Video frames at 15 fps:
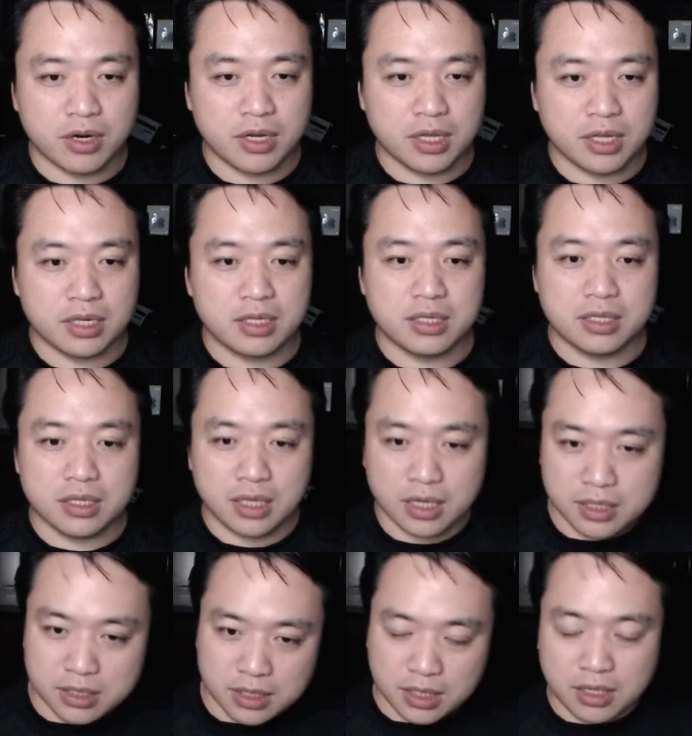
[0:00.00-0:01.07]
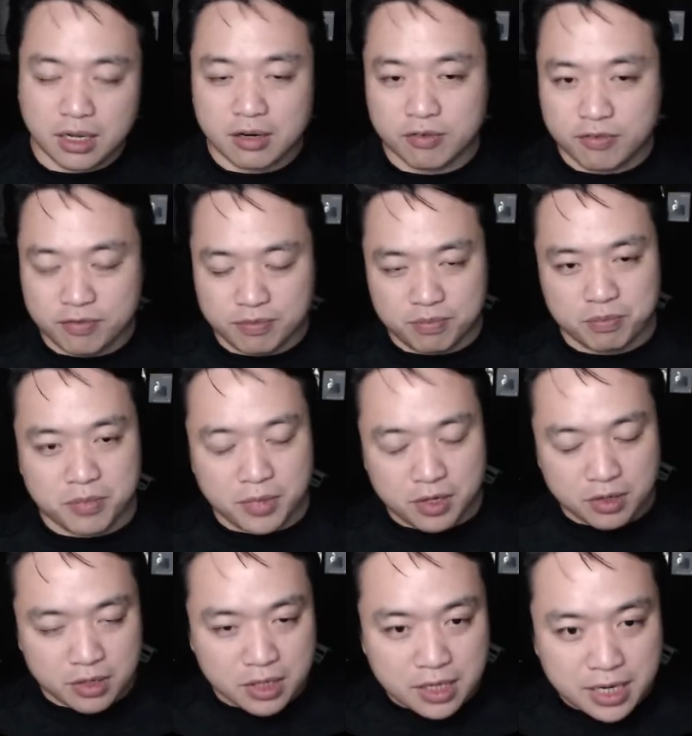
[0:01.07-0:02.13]
he does a lot of
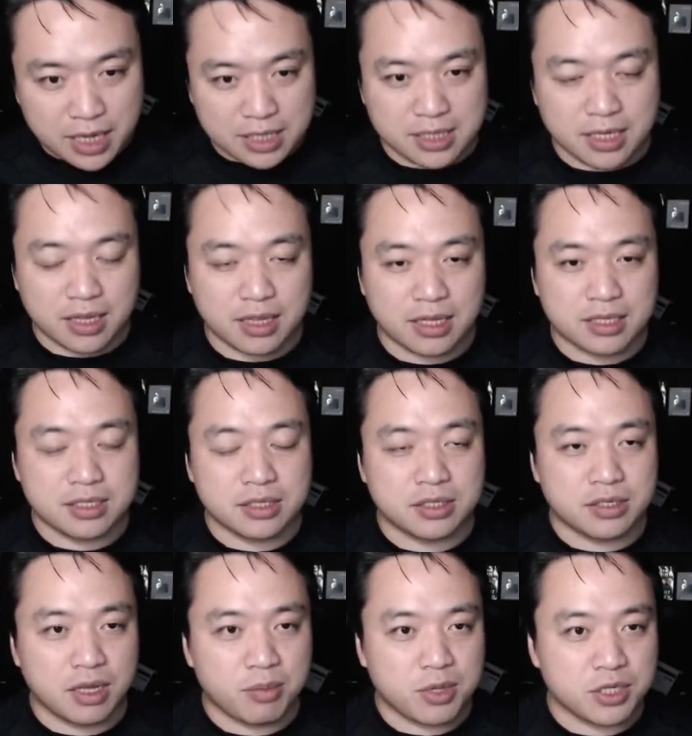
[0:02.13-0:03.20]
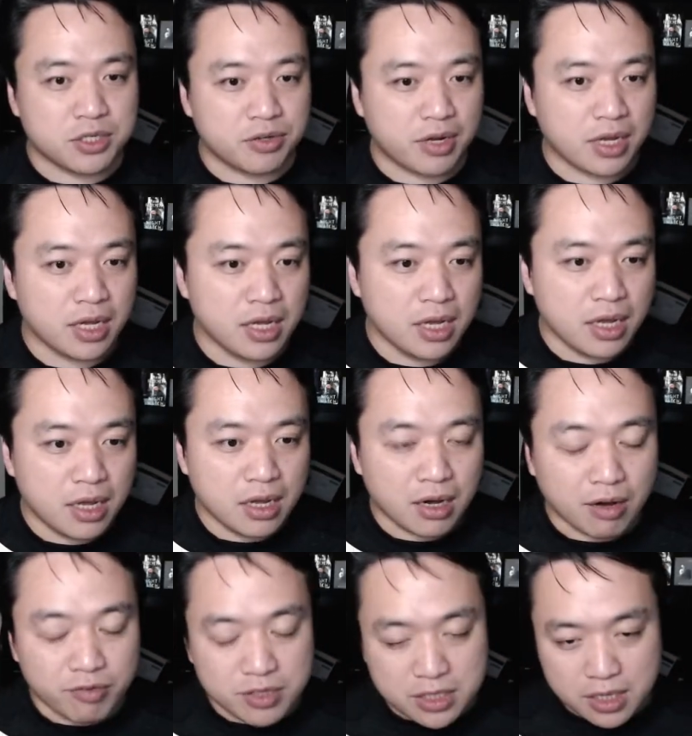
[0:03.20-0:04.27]
condensing things into imagery.
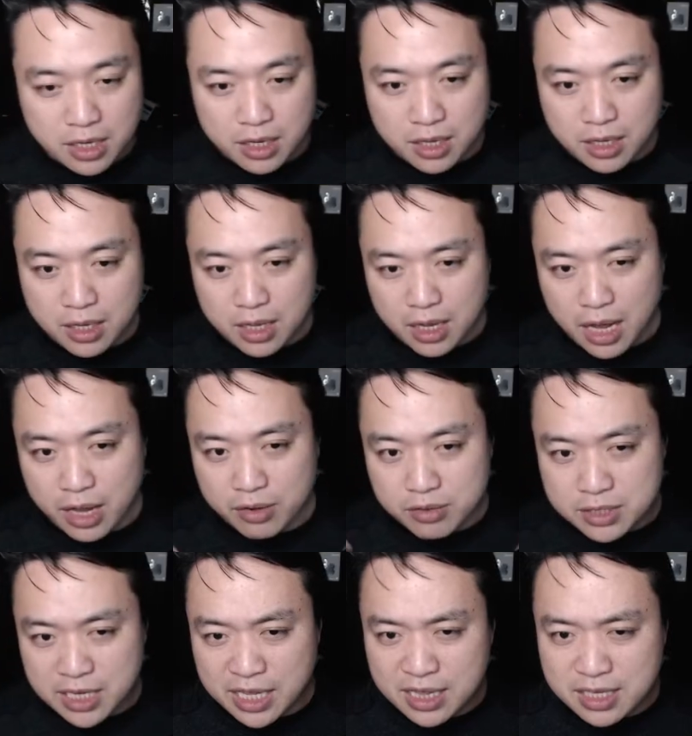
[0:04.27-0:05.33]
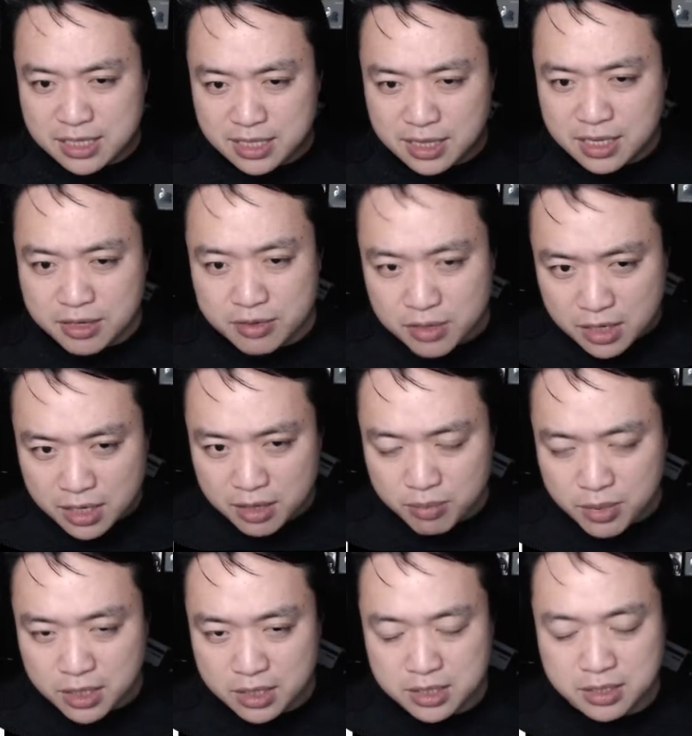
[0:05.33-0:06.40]
Obviously, I don't take this literally
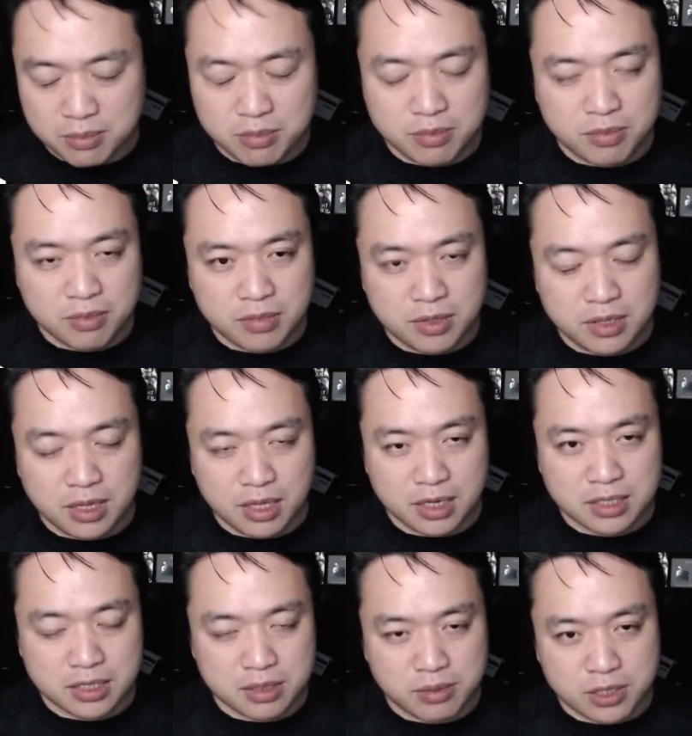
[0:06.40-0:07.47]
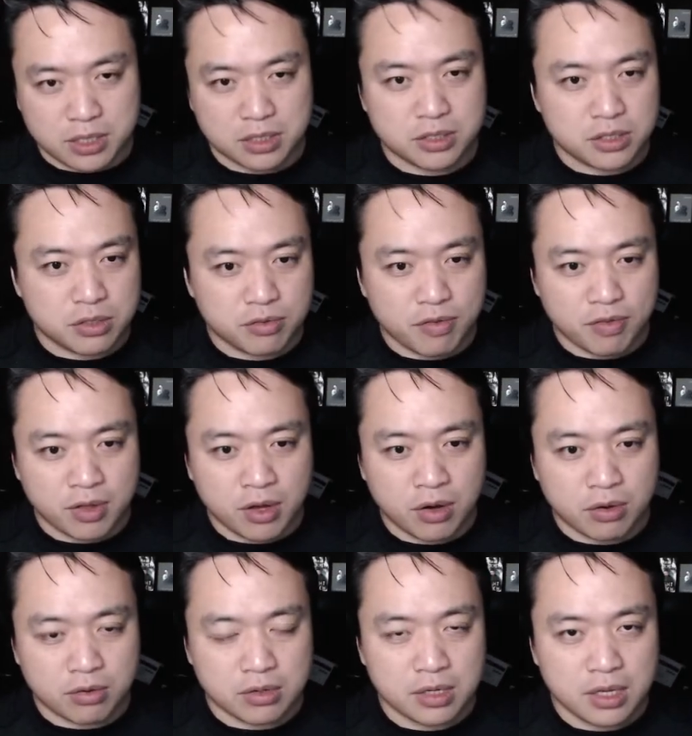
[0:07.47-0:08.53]
because some things, especially to do with
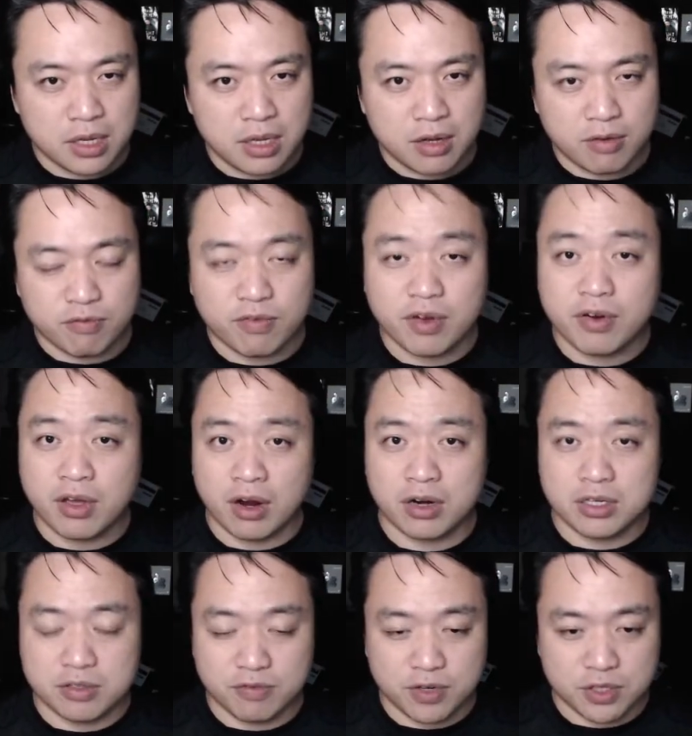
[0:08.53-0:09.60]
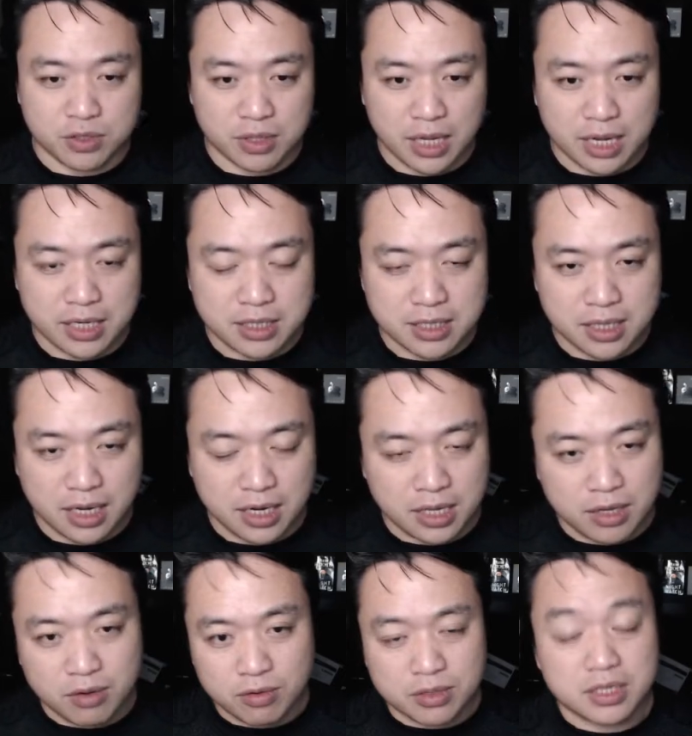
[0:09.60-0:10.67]
code, are very hard to visualize, and
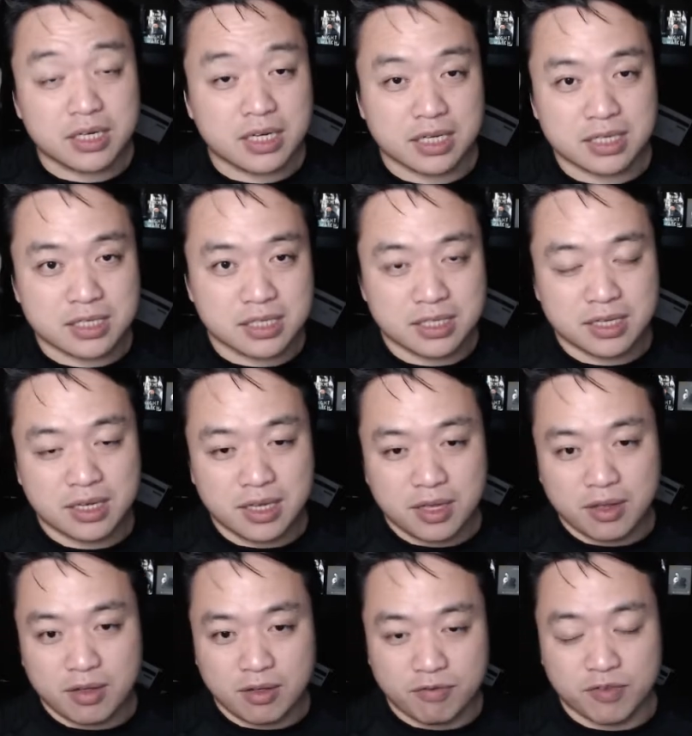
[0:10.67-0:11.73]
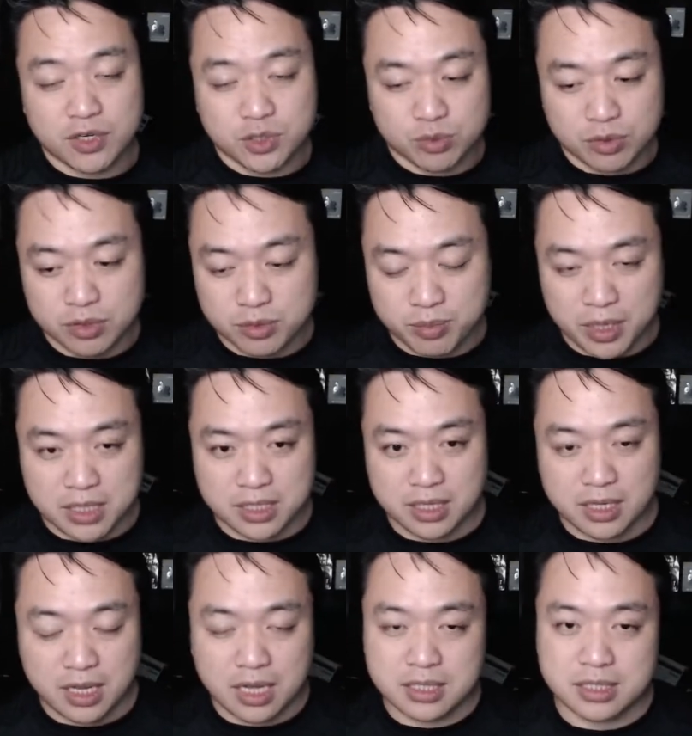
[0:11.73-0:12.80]
he only does visuals
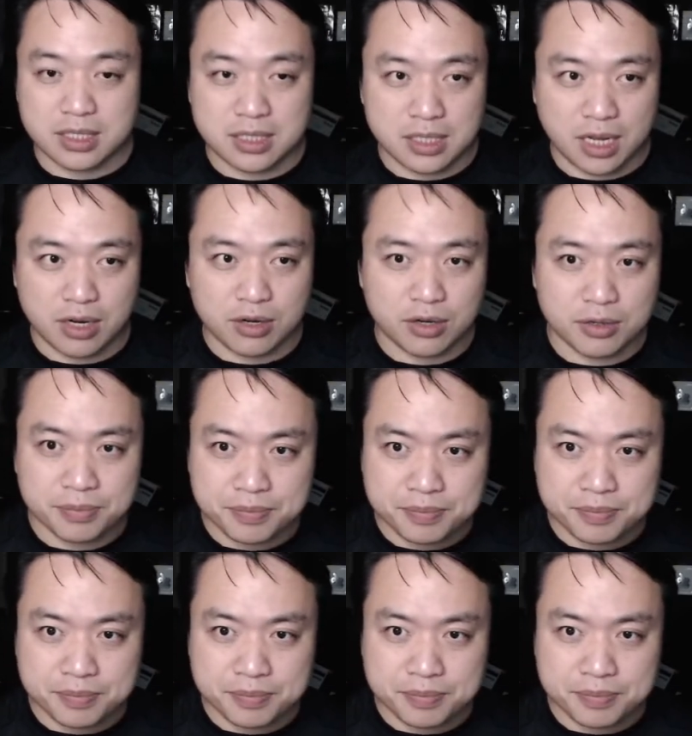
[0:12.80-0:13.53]
basically as a designer.